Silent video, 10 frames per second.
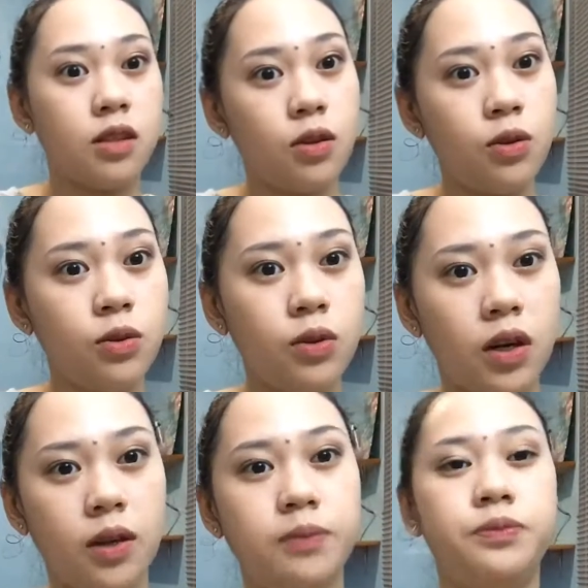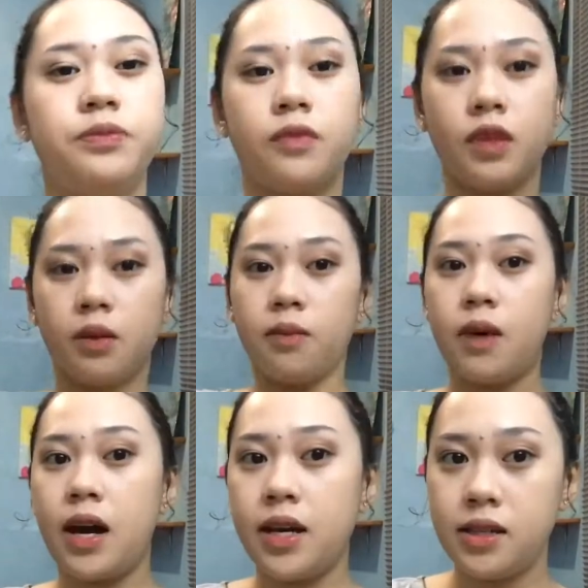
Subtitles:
Through my